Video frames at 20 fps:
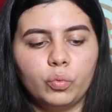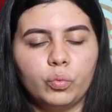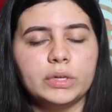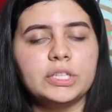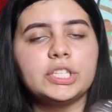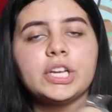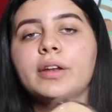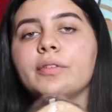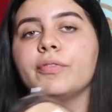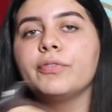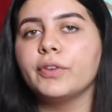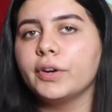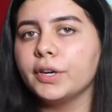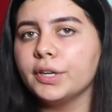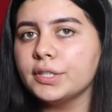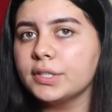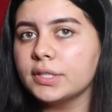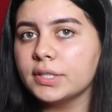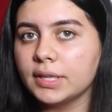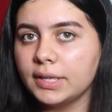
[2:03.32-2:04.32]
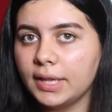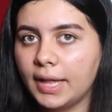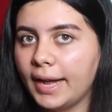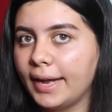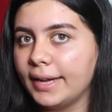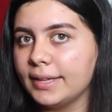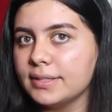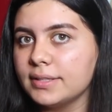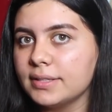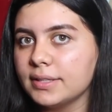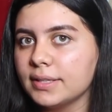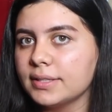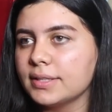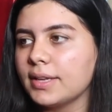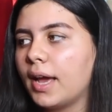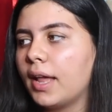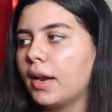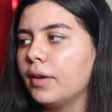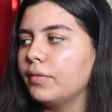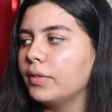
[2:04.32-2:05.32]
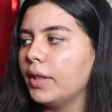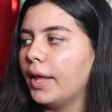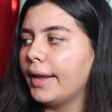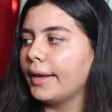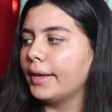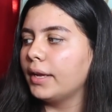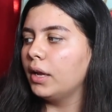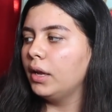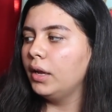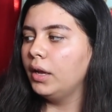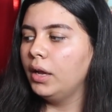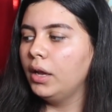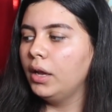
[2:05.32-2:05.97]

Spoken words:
which at first glance is kind of like